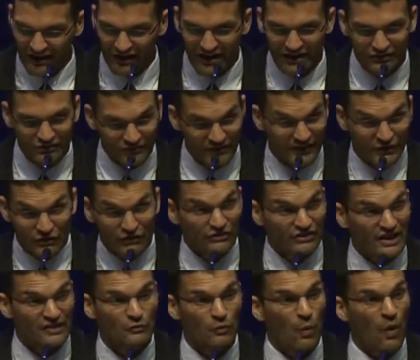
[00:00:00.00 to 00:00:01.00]
And Victor
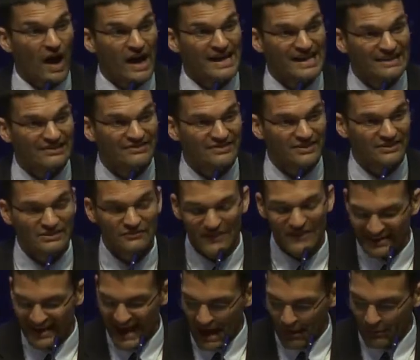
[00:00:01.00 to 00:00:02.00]
says, why is this? In
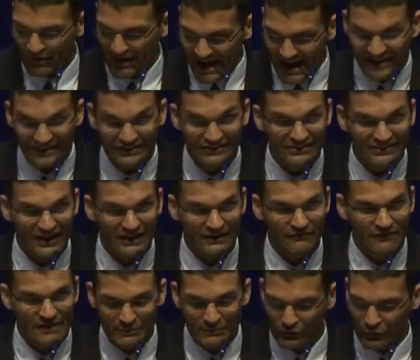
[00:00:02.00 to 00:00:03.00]
fact, Albert Einstein, a
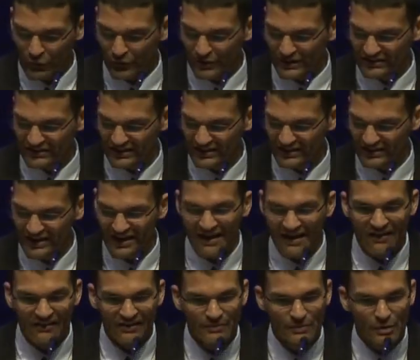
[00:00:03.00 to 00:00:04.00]
famous quote, he said,
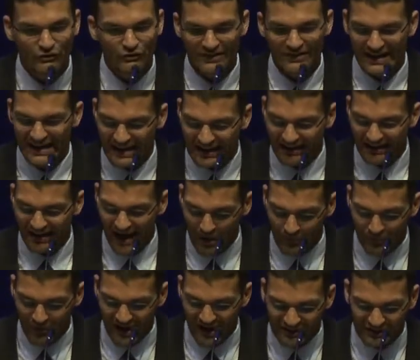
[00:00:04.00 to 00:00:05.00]
The most
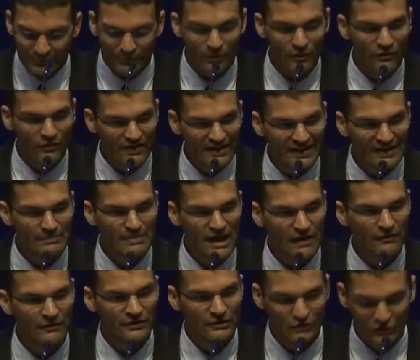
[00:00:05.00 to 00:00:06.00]
incomprehensible thing
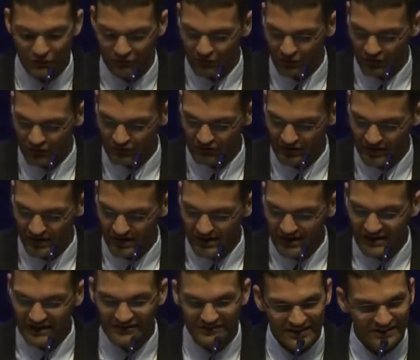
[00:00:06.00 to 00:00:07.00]
about the universe
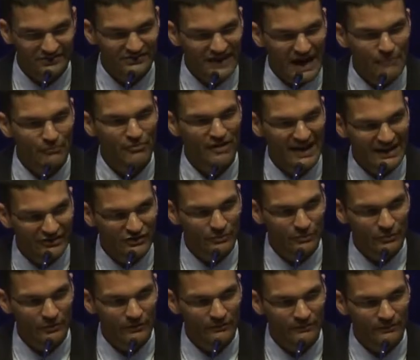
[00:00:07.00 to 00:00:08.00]
is that it's
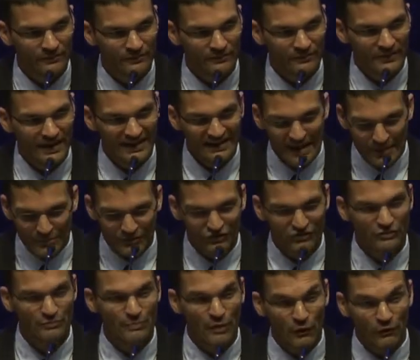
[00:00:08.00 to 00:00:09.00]
comprehensible that
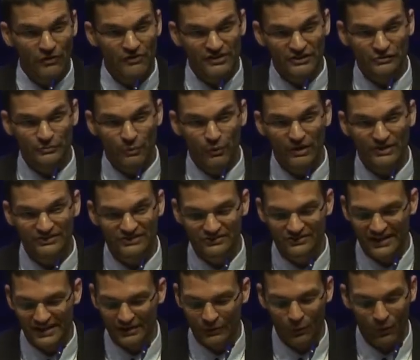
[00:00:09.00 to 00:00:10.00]
encompasses both of these points is
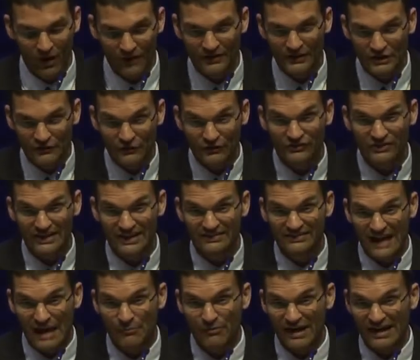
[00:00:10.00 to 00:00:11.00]
that one, the universe is
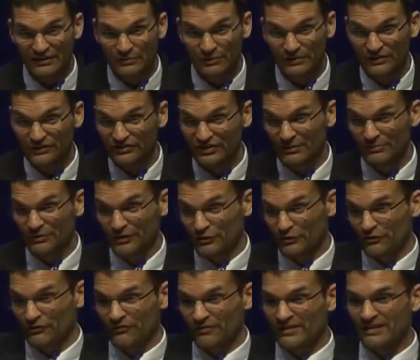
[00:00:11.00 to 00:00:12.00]
comprehensible in some
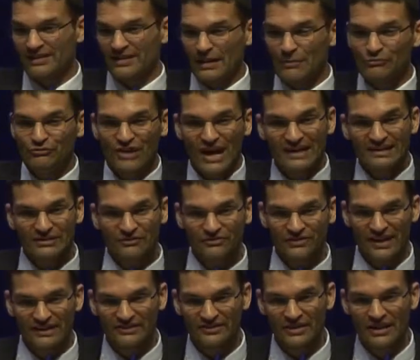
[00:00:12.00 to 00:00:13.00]
sort of objective
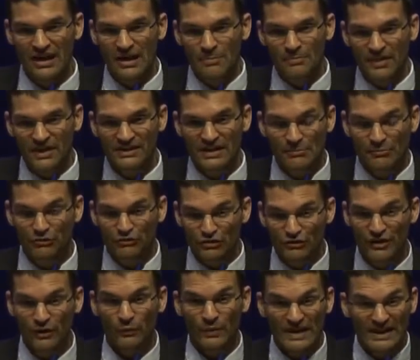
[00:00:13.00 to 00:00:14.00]
sense, then number two,
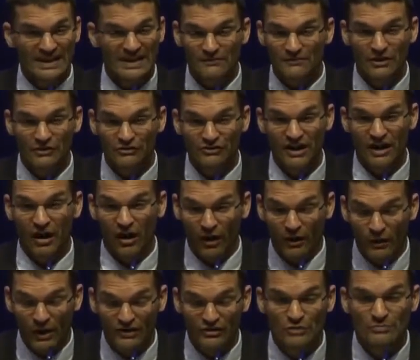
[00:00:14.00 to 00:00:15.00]
that we can even understand,
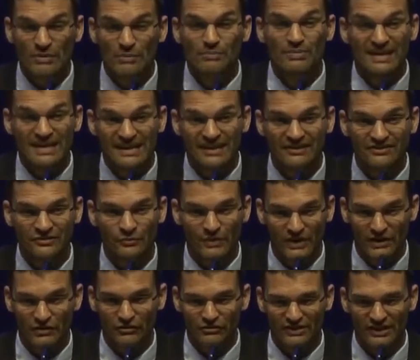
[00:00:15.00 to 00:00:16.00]
as human beings, we
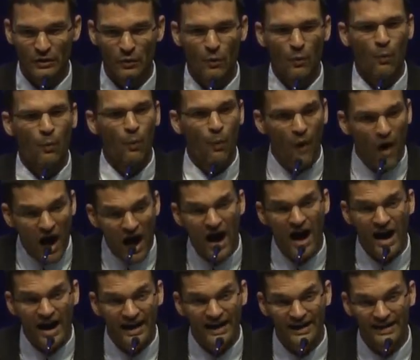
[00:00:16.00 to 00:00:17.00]
can understand it.
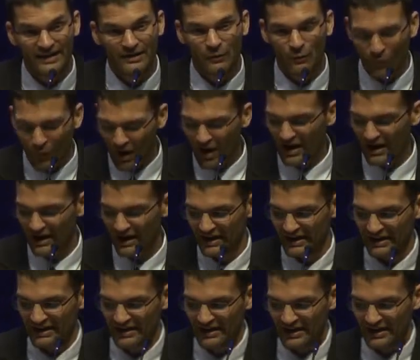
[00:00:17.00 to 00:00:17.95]
Why? Why?